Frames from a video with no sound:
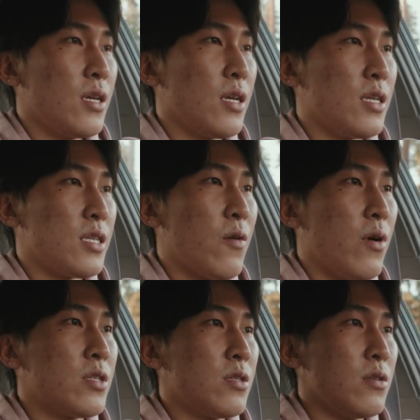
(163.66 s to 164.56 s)
is I
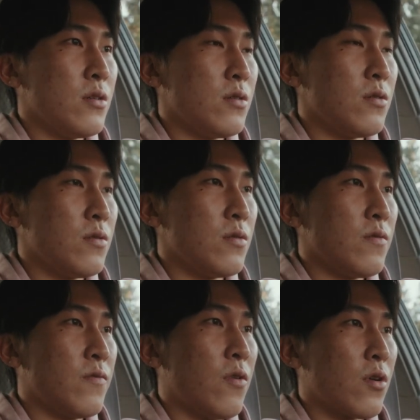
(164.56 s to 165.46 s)
want to
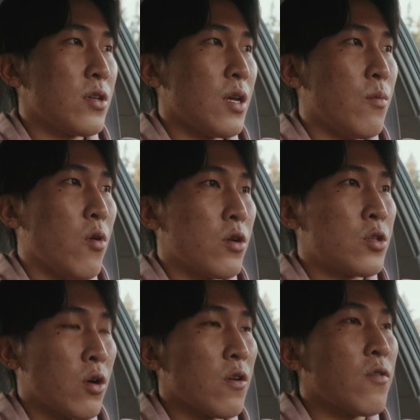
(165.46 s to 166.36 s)
focus on more
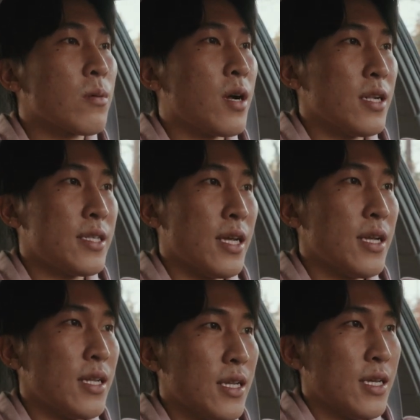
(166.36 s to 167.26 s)
shorter form content,